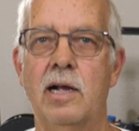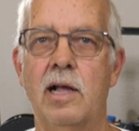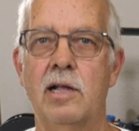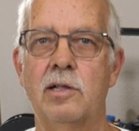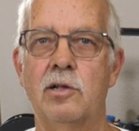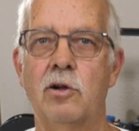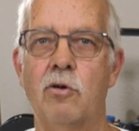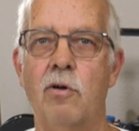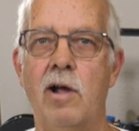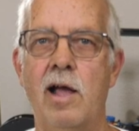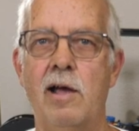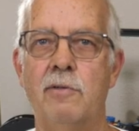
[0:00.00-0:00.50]
got
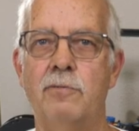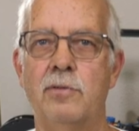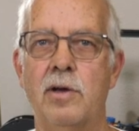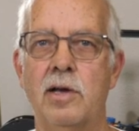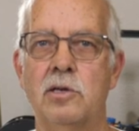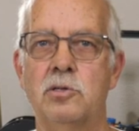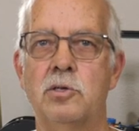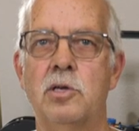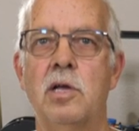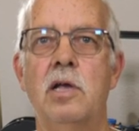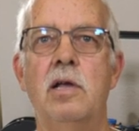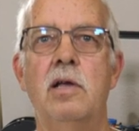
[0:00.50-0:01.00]
the
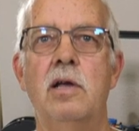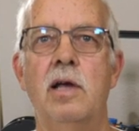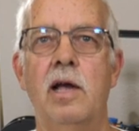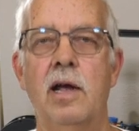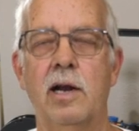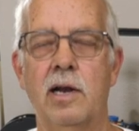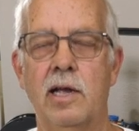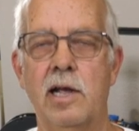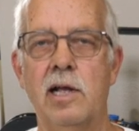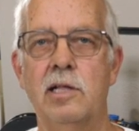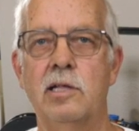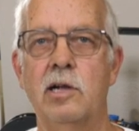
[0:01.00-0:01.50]
graphics.
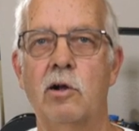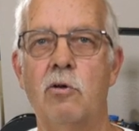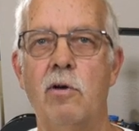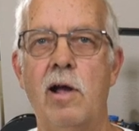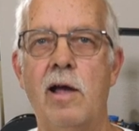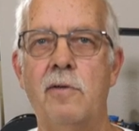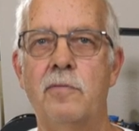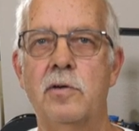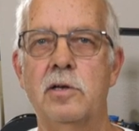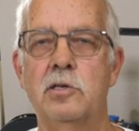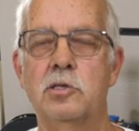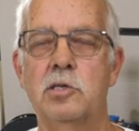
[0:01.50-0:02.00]
And again, the
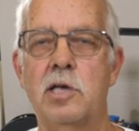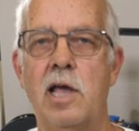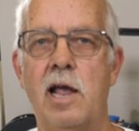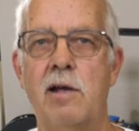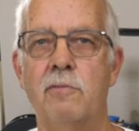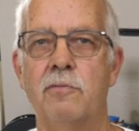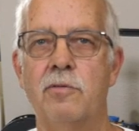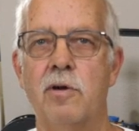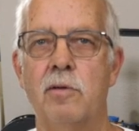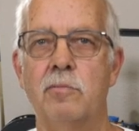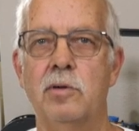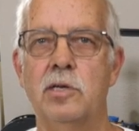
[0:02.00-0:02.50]
graphics
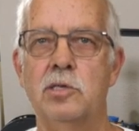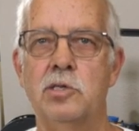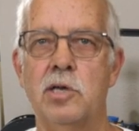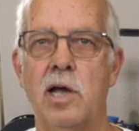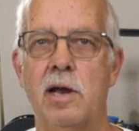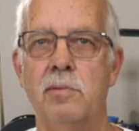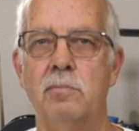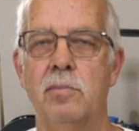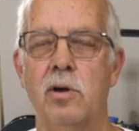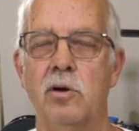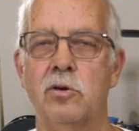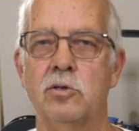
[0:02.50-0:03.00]
came from
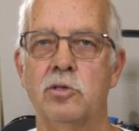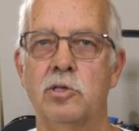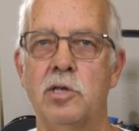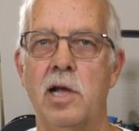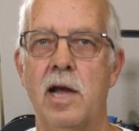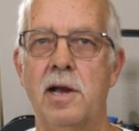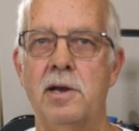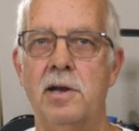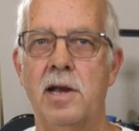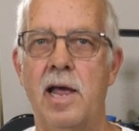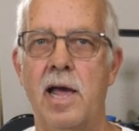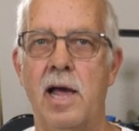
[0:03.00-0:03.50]

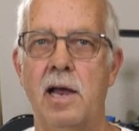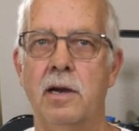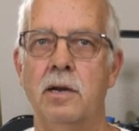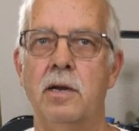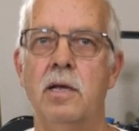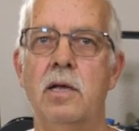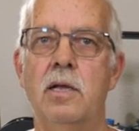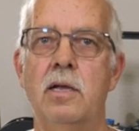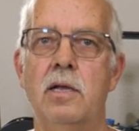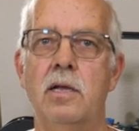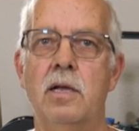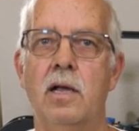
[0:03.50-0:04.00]
DesignBundles.net.
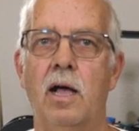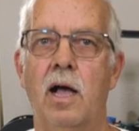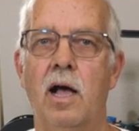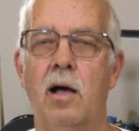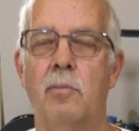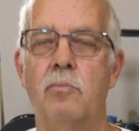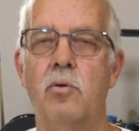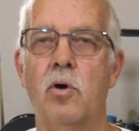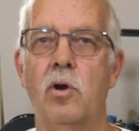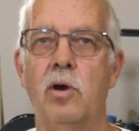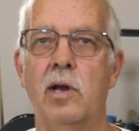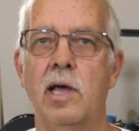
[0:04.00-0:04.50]

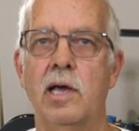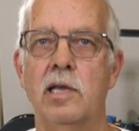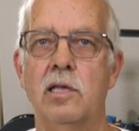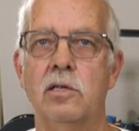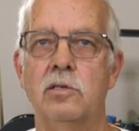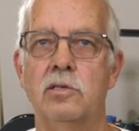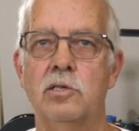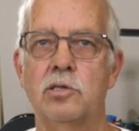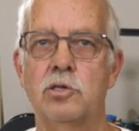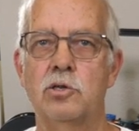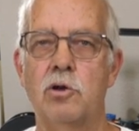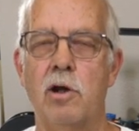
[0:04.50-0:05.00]
I'll put a link
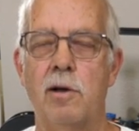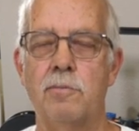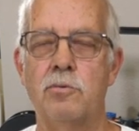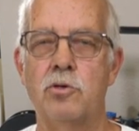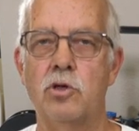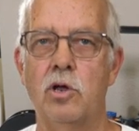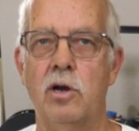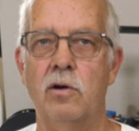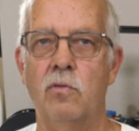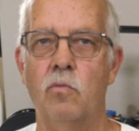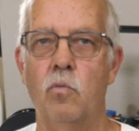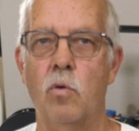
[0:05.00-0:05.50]
in the
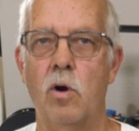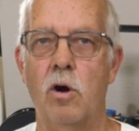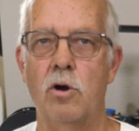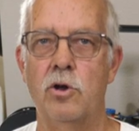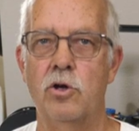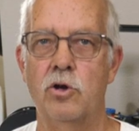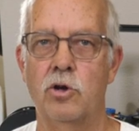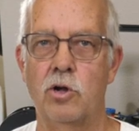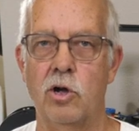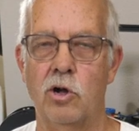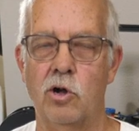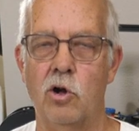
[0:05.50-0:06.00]
description of where
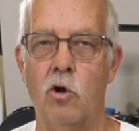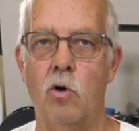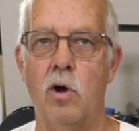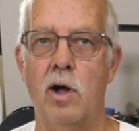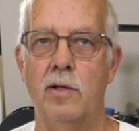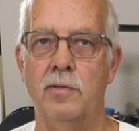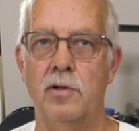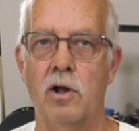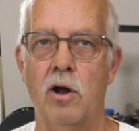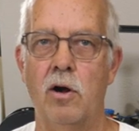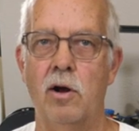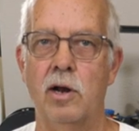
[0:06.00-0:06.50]
you can go
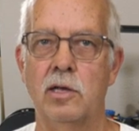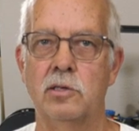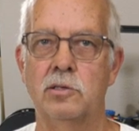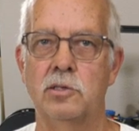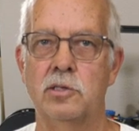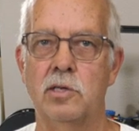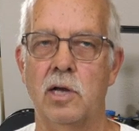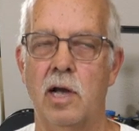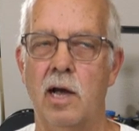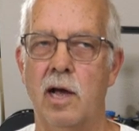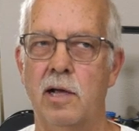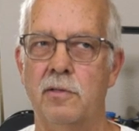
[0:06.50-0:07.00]
on there.
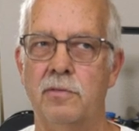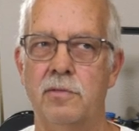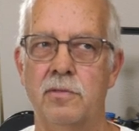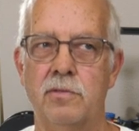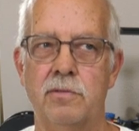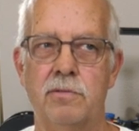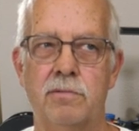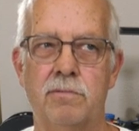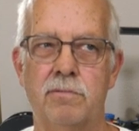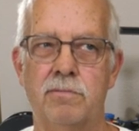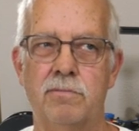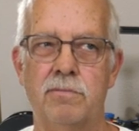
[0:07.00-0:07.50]
It's I
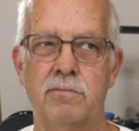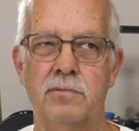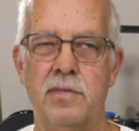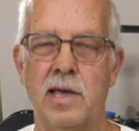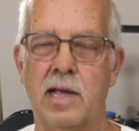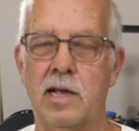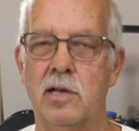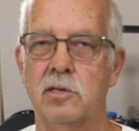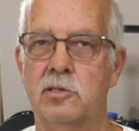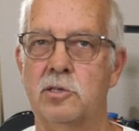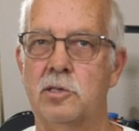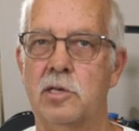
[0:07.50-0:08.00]

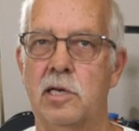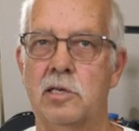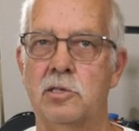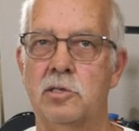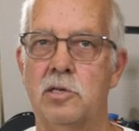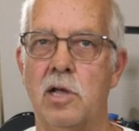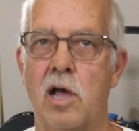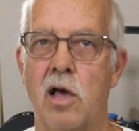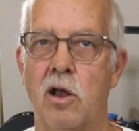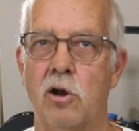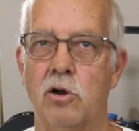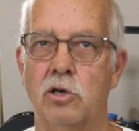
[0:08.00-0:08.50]
think it's
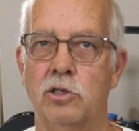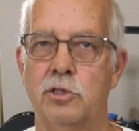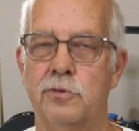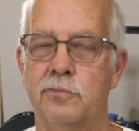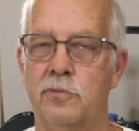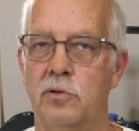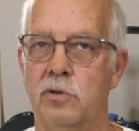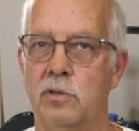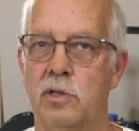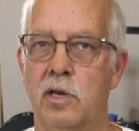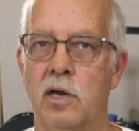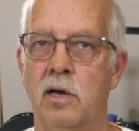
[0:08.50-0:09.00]
$6
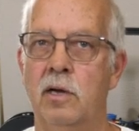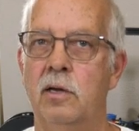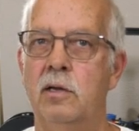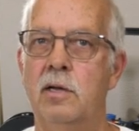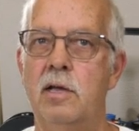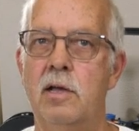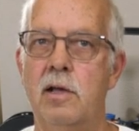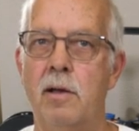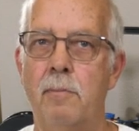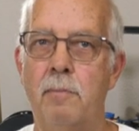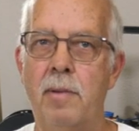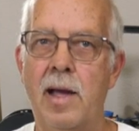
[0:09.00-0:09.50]
for the
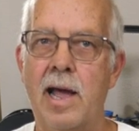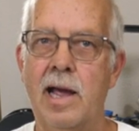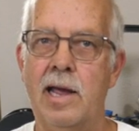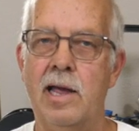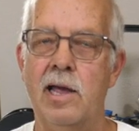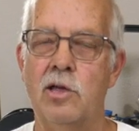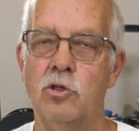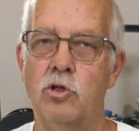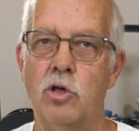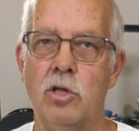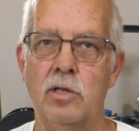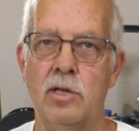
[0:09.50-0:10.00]

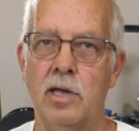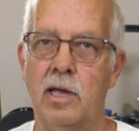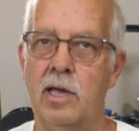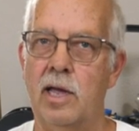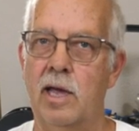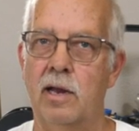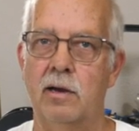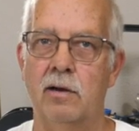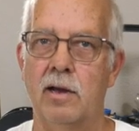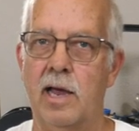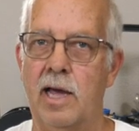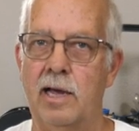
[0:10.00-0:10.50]
package, and you
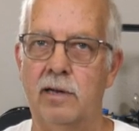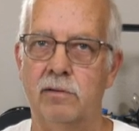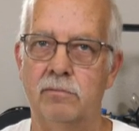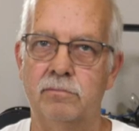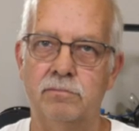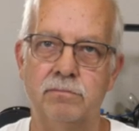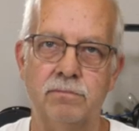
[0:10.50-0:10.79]
get like